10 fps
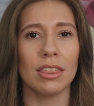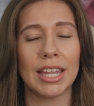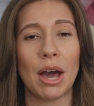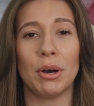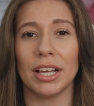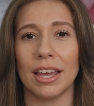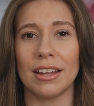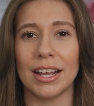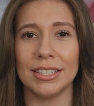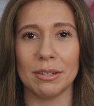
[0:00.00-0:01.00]
Now,
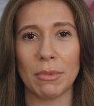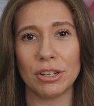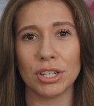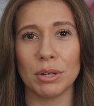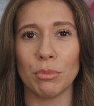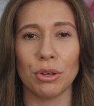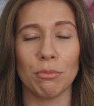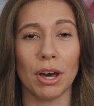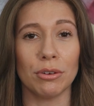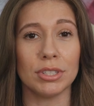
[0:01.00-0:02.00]
again, I did mention
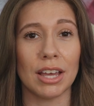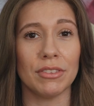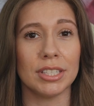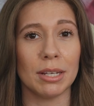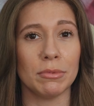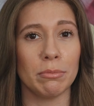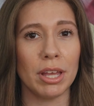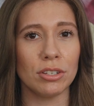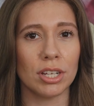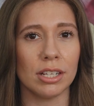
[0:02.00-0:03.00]
both models have the same
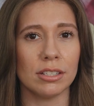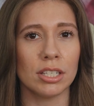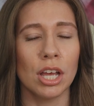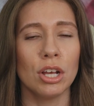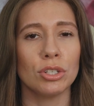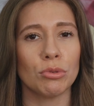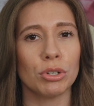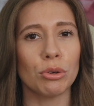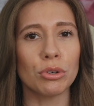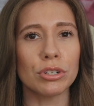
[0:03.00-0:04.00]
dimensions, so
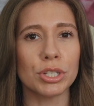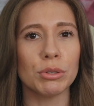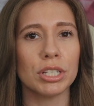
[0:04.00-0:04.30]
in order to